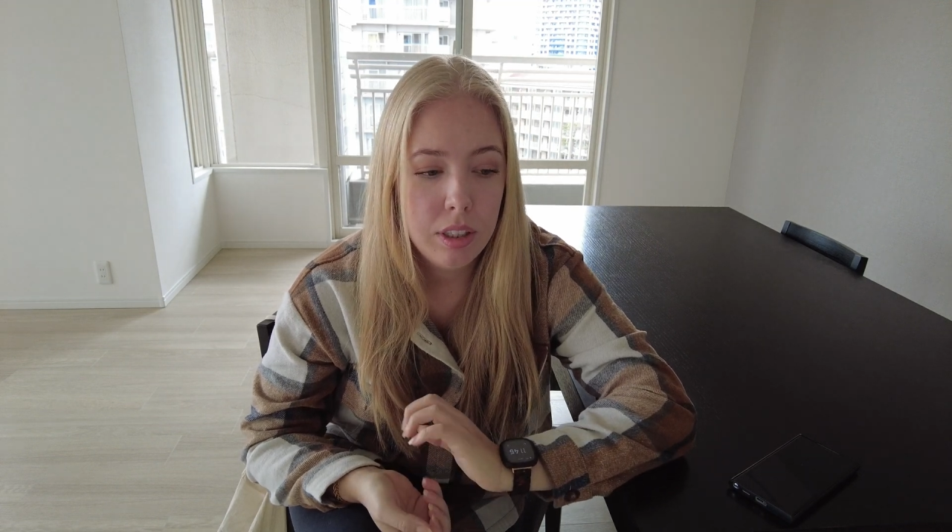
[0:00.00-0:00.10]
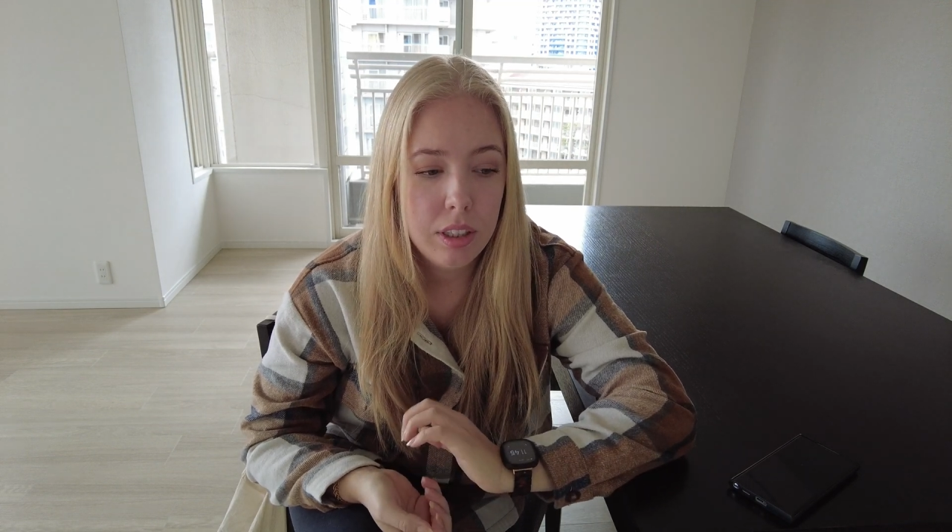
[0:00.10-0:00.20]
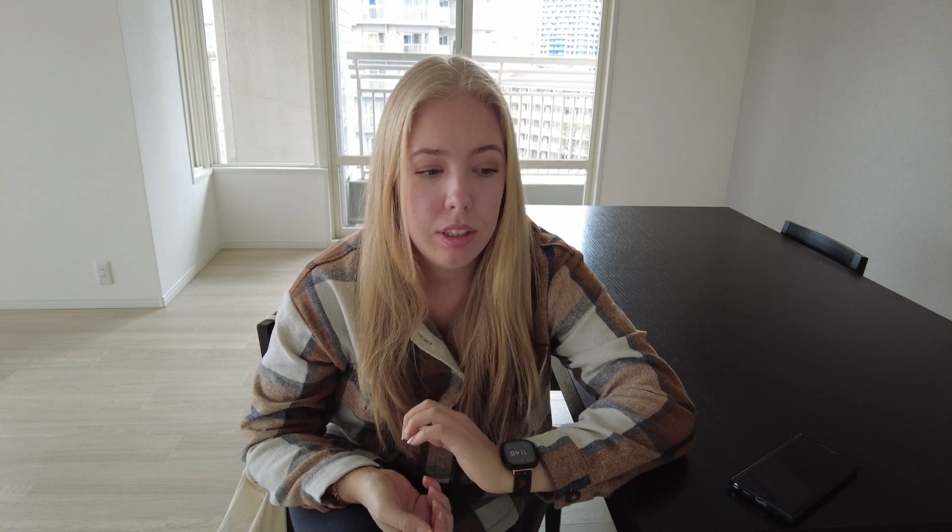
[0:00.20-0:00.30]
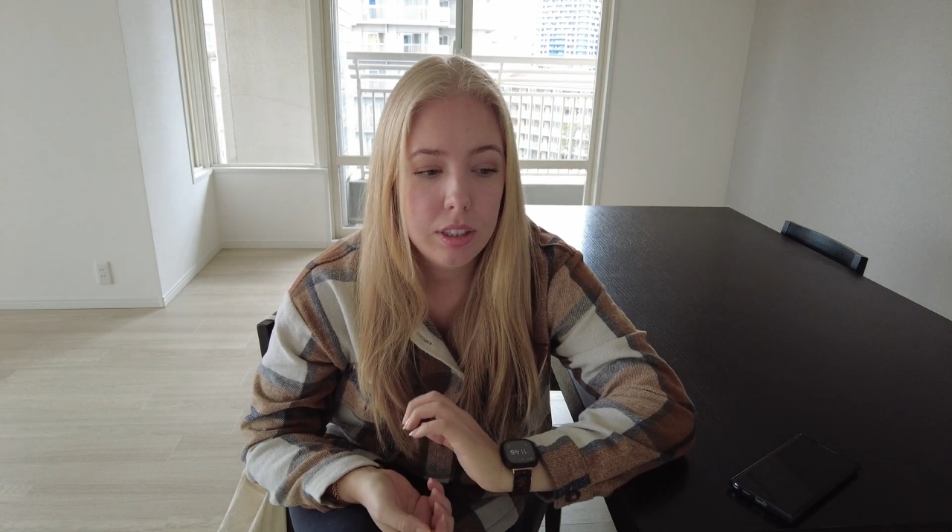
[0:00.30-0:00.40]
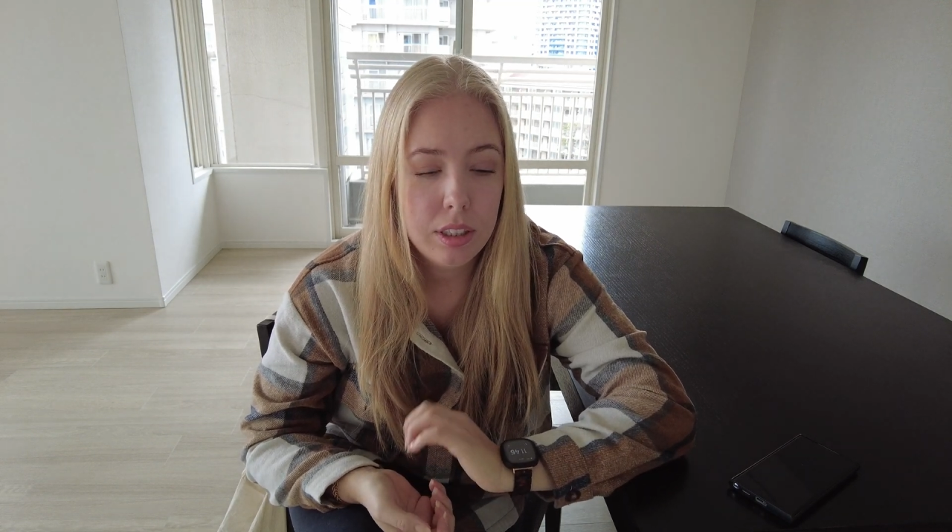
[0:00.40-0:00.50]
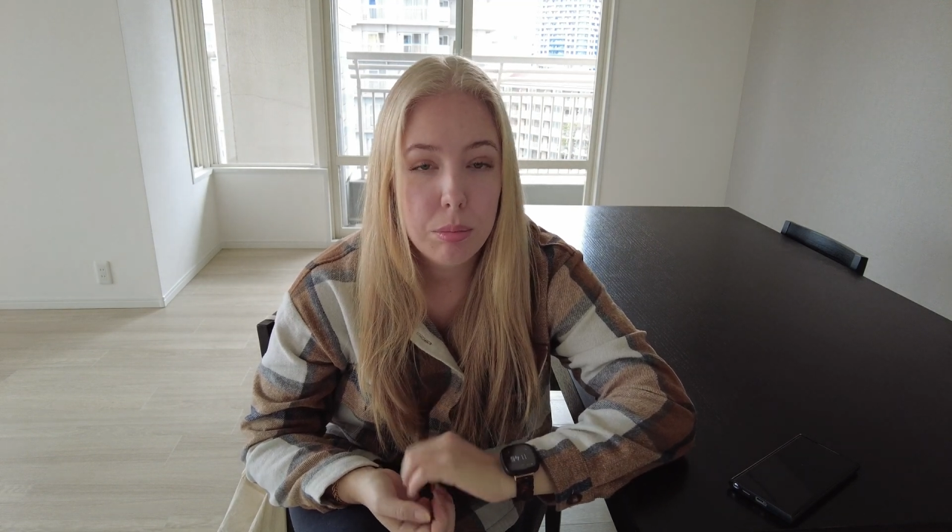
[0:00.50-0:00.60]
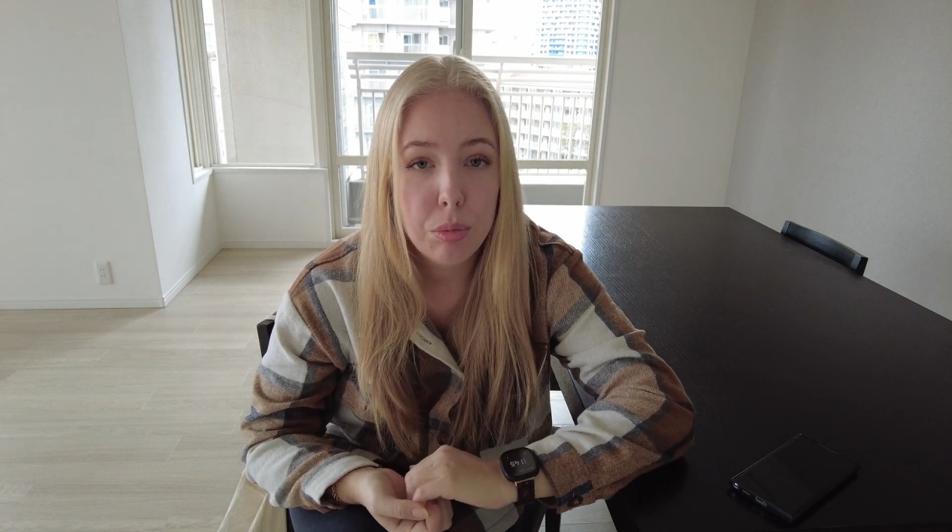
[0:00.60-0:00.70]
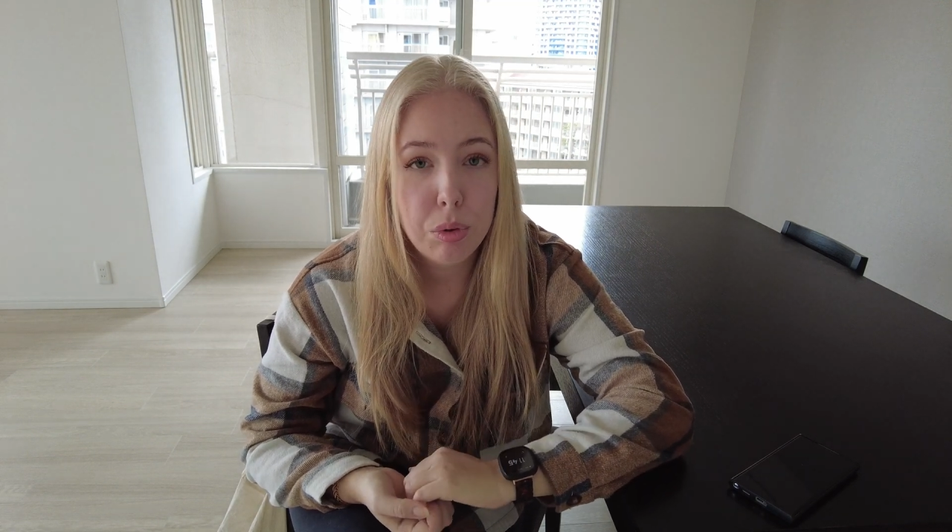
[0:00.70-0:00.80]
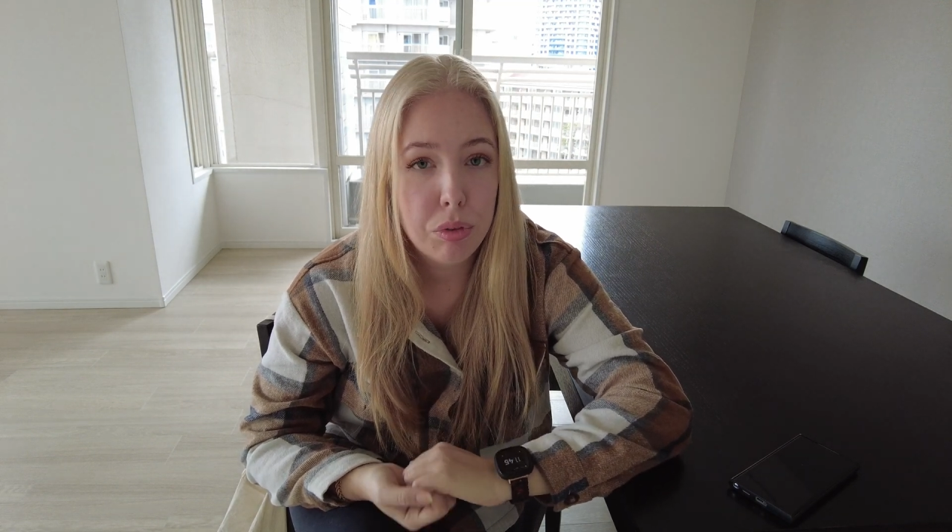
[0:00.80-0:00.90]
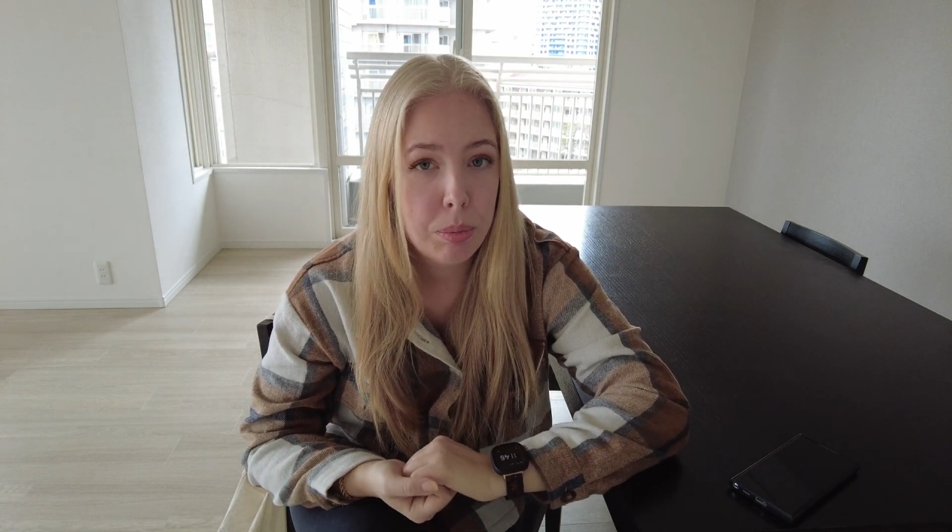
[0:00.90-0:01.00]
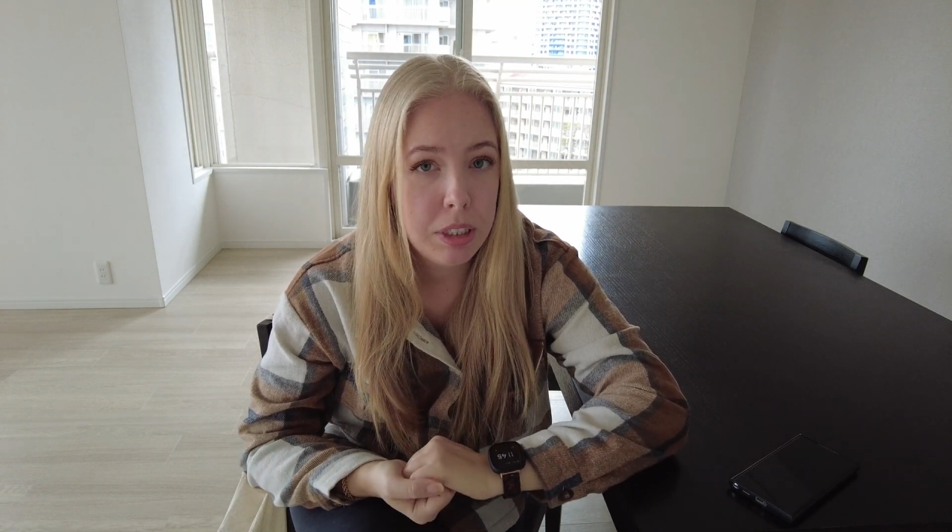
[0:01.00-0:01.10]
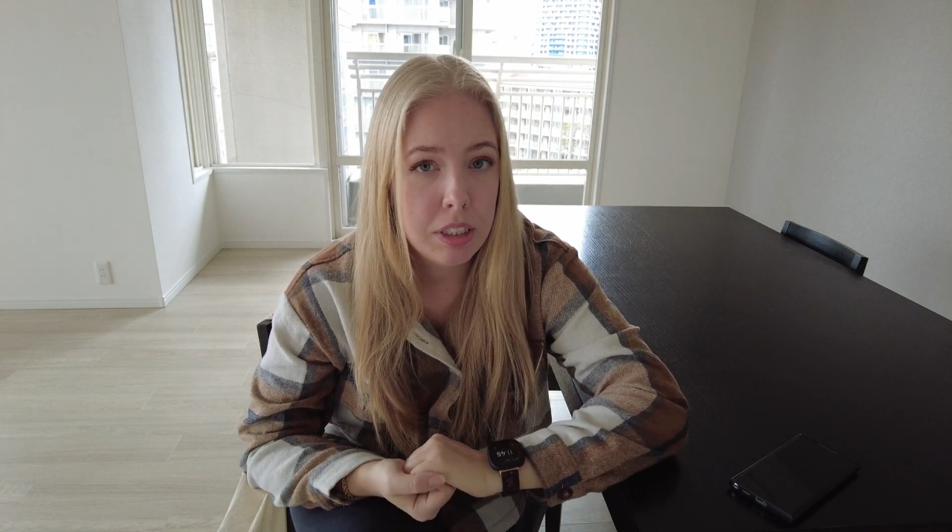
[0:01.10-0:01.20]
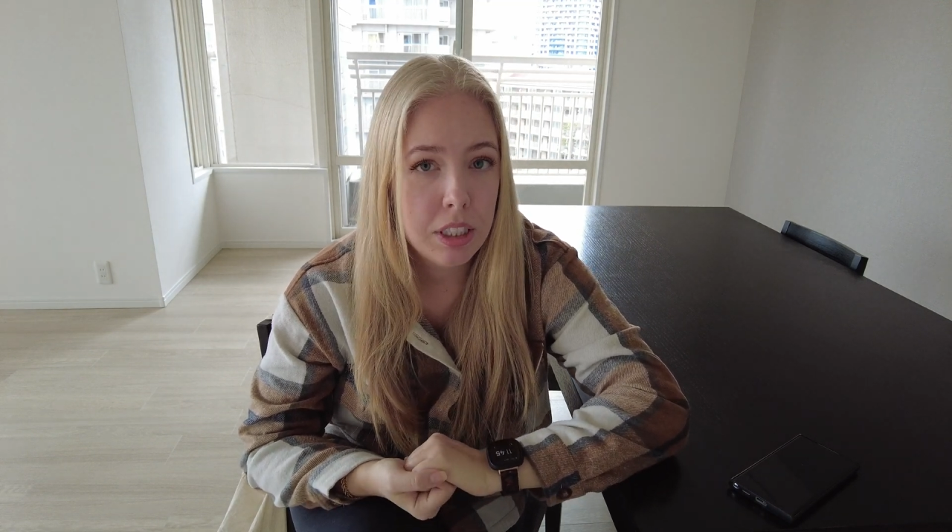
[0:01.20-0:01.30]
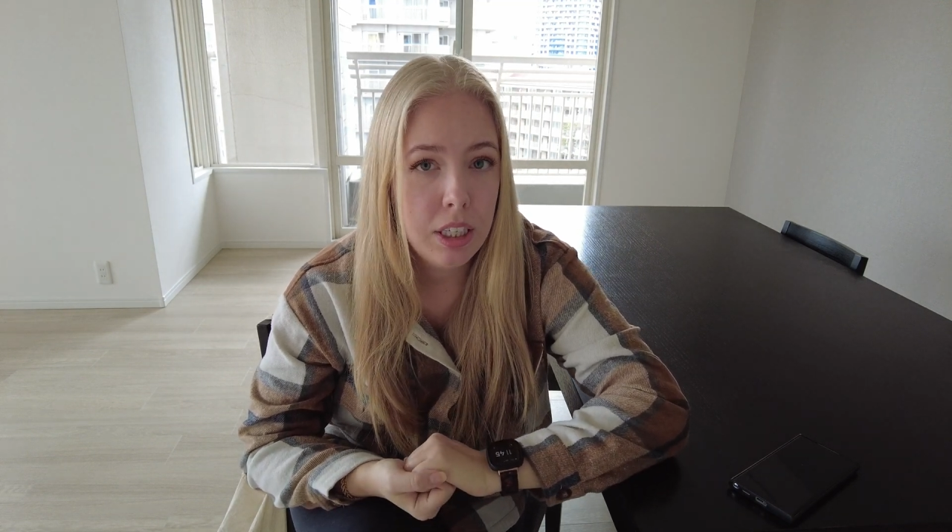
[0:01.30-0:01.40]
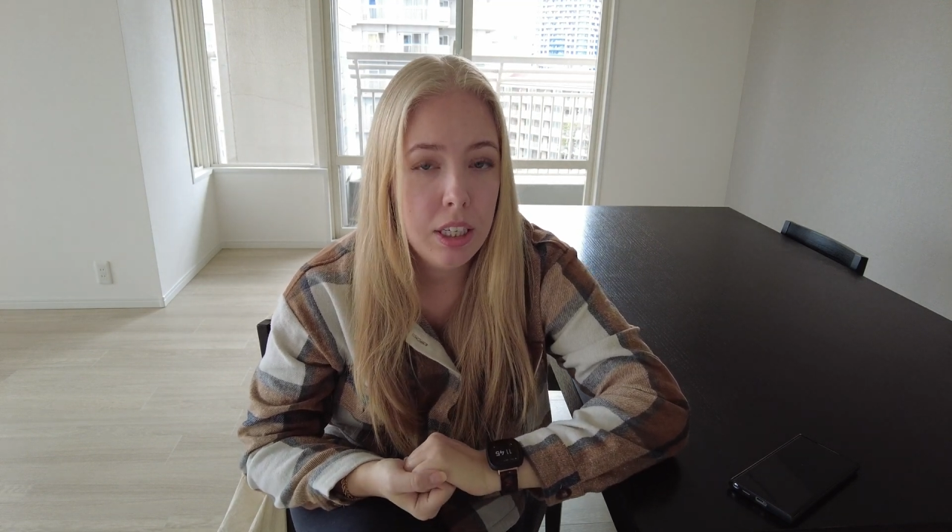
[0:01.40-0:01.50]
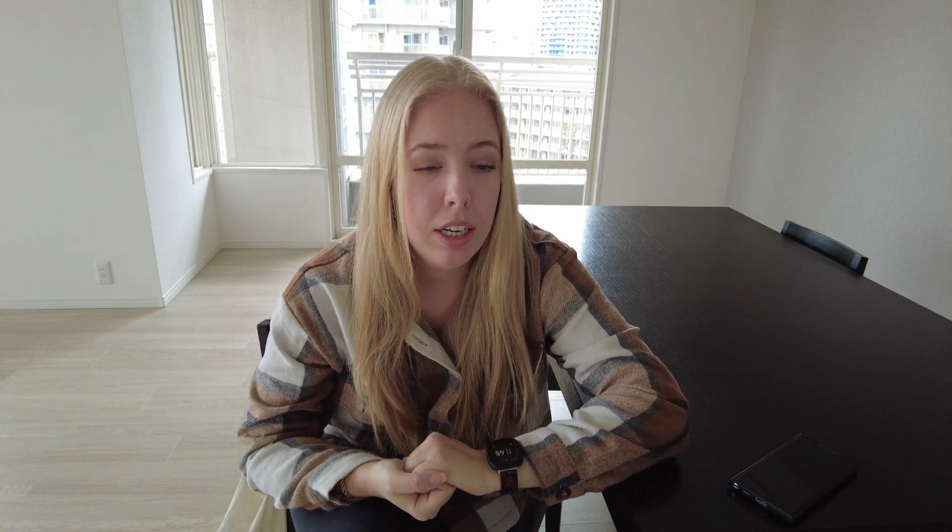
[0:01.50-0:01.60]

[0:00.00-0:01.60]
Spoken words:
is in the mood for pizza,